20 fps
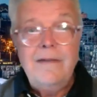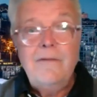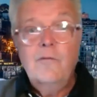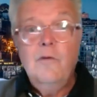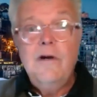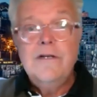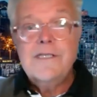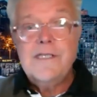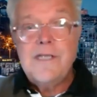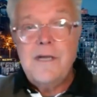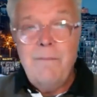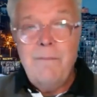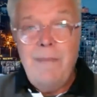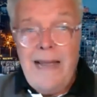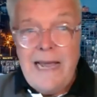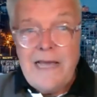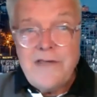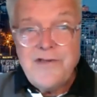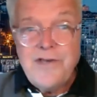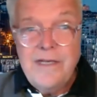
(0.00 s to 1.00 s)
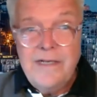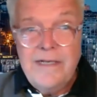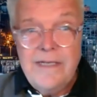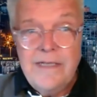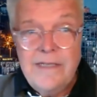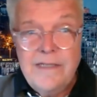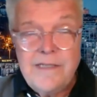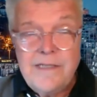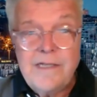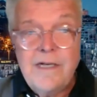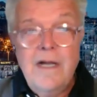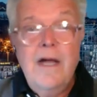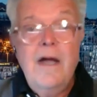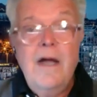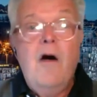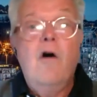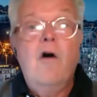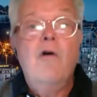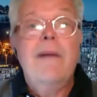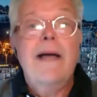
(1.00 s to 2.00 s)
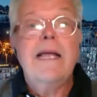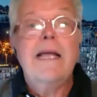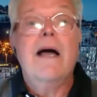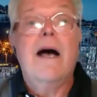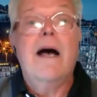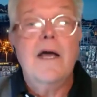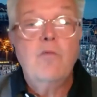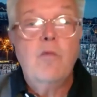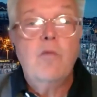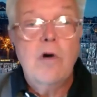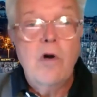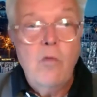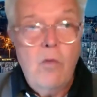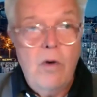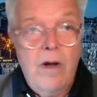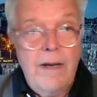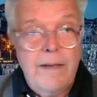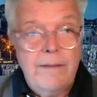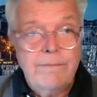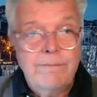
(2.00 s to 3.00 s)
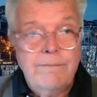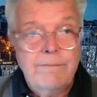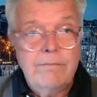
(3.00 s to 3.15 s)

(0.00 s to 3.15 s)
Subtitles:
Whereas compassion is, oh my God, we're one.